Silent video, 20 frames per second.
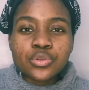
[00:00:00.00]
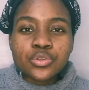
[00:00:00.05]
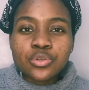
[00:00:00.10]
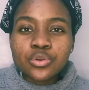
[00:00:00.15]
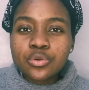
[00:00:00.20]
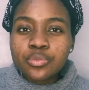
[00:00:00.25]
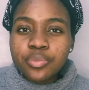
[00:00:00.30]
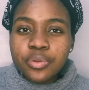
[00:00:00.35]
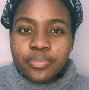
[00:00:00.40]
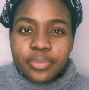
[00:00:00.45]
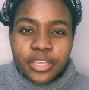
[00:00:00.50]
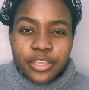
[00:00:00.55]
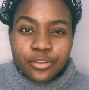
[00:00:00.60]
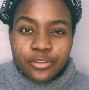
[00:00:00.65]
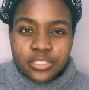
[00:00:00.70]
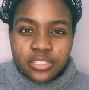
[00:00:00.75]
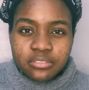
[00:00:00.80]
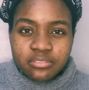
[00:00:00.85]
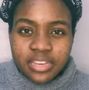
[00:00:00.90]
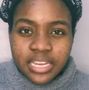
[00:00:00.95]
prepare your
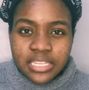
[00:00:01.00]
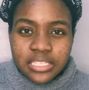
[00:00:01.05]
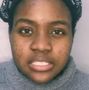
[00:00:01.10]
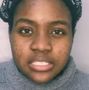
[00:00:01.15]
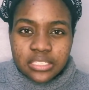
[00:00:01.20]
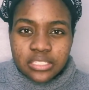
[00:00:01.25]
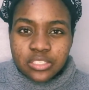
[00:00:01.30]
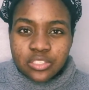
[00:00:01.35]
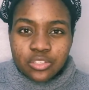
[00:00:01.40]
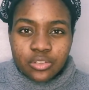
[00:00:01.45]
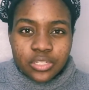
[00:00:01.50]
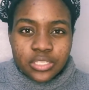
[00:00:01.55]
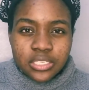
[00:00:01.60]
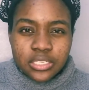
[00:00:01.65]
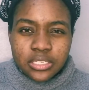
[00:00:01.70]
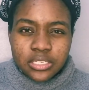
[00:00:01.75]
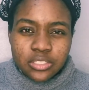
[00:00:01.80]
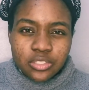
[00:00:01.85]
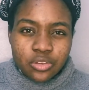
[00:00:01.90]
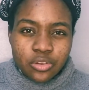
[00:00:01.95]
devices, your
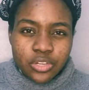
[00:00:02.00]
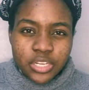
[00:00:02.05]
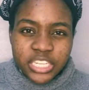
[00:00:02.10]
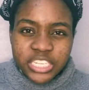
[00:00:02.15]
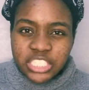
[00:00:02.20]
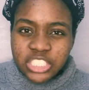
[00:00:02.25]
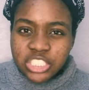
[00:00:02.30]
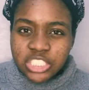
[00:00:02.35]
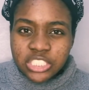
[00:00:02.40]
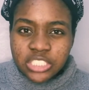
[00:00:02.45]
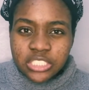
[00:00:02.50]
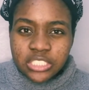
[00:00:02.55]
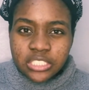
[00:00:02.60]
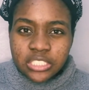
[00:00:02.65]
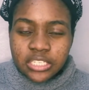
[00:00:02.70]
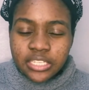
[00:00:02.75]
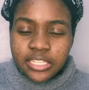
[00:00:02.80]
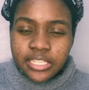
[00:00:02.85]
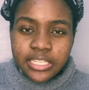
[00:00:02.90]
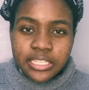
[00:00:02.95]
internet connection
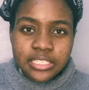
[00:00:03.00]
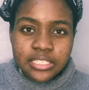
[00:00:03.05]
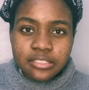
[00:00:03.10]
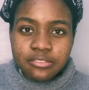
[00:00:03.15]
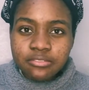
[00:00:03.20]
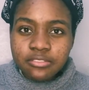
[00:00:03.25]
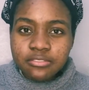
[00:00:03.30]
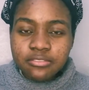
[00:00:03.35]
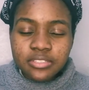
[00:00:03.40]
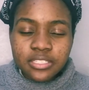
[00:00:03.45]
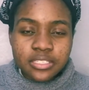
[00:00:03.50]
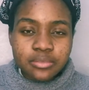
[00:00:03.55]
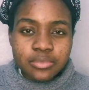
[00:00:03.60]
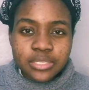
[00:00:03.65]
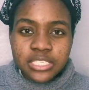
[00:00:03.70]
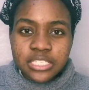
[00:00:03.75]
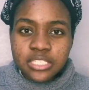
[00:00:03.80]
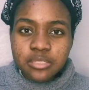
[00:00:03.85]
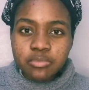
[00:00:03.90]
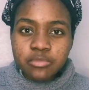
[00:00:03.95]
at least 15
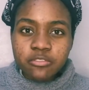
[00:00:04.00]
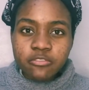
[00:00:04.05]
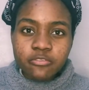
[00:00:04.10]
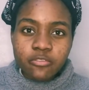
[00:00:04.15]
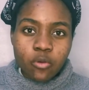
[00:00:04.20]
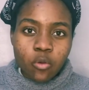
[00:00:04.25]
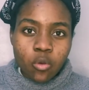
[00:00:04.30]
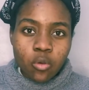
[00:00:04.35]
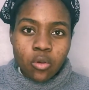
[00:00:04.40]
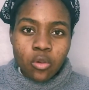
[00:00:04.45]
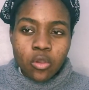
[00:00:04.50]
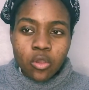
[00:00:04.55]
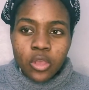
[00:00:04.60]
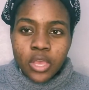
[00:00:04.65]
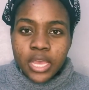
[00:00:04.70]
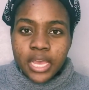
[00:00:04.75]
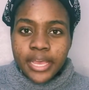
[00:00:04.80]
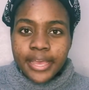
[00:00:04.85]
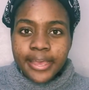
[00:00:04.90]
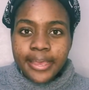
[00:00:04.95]
minutes before.
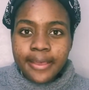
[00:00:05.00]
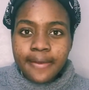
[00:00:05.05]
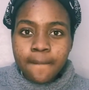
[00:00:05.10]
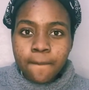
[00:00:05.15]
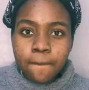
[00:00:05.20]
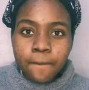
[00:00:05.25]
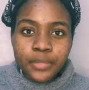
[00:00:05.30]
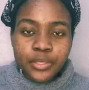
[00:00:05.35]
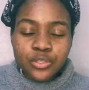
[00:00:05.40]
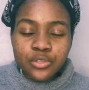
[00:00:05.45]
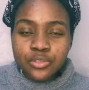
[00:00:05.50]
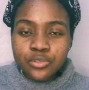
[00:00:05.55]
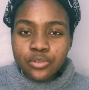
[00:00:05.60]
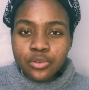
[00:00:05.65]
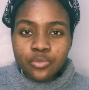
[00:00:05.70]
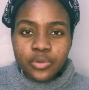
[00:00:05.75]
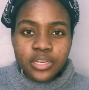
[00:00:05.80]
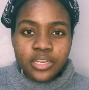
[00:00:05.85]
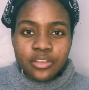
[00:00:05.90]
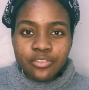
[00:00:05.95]
You do not
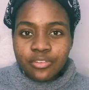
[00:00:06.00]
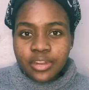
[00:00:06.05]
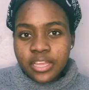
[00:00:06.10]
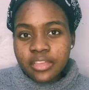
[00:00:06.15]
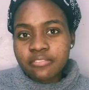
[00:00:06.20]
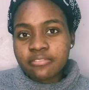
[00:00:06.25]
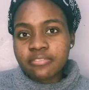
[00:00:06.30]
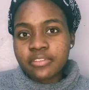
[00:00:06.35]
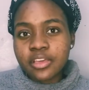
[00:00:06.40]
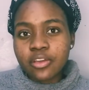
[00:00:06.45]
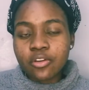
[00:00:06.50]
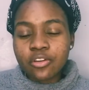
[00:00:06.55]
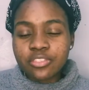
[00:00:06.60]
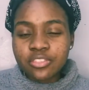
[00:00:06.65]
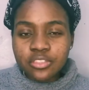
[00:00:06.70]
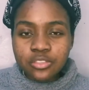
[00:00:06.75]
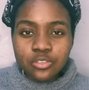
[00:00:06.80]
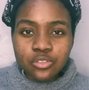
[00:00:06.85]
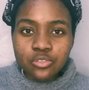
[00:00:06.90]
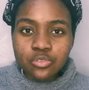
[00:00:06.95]
want to arrive on the
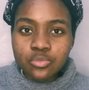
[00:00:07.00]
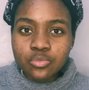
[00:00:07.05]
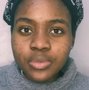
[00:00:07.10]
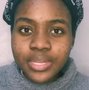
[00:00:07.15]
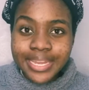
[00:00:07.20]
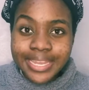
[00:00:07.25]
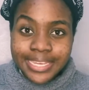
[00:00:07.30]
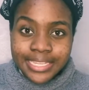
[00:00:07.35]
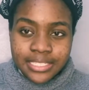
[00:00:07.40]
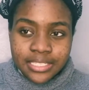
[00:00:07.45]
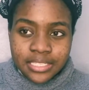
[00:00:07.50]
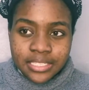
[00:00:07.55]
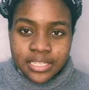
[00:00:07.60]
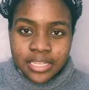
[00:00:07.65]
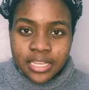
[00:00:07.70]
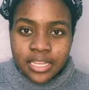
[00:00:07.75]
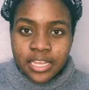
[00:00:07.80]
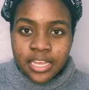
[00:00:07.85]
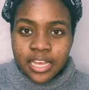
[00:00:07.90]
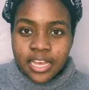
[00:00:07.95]
Zoom late.
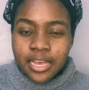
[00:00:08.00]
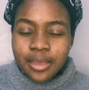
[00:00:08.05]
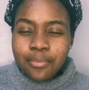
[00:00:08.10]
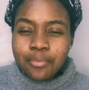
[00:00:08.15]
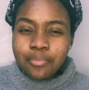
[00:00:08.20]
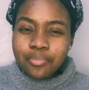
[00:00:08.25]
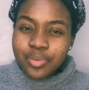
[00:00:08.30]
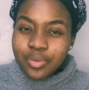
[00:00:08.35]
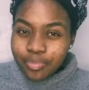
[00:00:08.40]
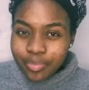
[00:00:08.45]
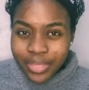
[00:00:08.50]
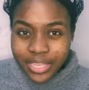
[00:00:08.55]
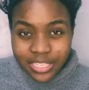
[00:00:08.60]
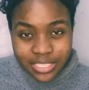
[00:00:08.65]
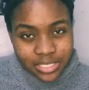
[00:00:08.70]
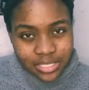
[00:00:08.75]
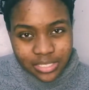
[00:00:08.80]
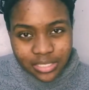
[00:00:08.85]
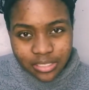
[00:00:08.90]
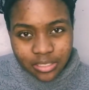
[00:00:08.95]
Prepare
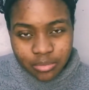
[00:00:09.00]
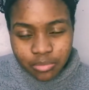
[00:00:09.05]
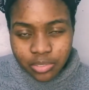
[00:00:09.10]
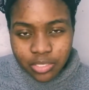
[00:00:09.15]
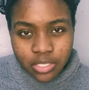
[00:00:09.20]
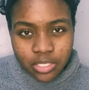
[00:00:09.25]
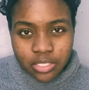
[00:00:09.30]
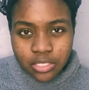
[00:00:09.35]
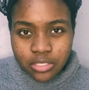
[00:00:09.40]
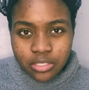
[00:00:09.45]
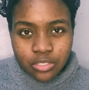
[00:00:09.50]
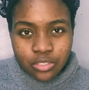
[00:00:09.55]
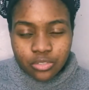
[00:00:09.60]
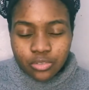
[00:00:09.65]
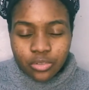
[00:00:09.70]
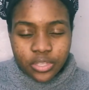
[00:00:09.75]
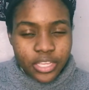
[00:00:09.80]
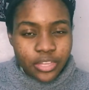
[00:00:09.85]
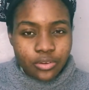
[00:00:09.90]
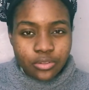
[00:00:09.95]
still, because you
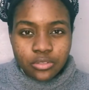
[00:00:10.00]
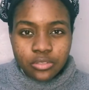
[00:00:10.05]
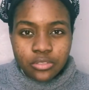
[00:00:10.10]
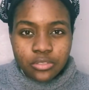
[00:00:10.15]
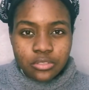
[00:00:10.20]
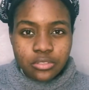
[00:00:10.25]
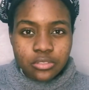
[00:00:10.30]
cannot